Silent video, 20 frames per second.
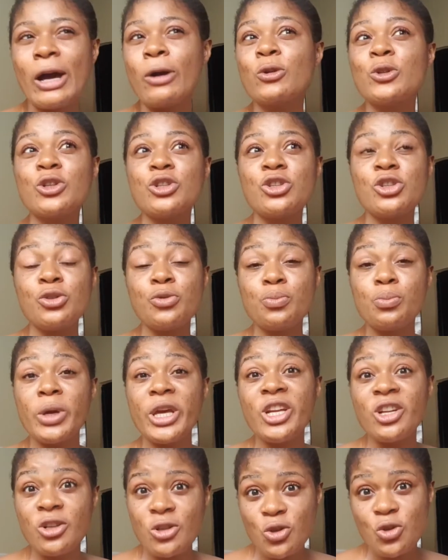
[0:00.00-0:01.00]
I'll just
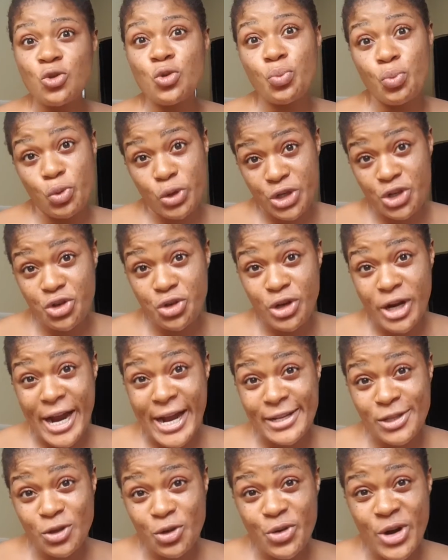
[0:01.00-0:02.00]
make the soup with you
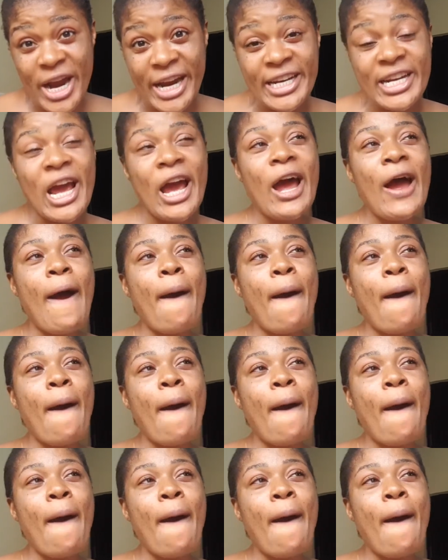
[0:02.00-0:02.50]
guys, all right?